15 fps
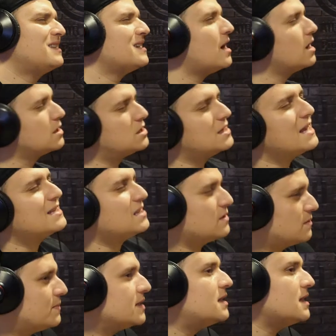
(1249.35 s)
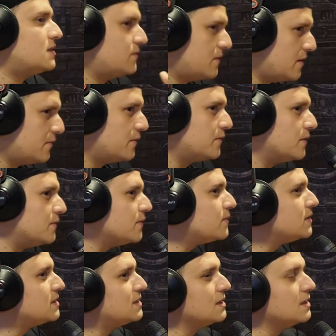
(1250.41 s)
it's hard. But that's very
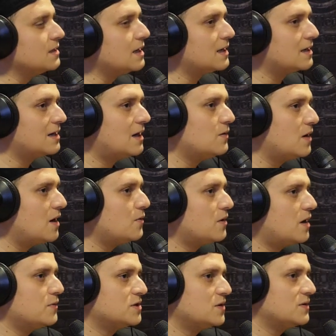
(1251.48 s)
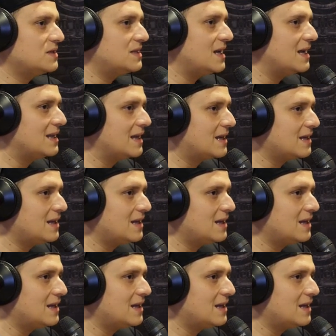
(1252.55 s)
50-50 still. Like I was always saying, like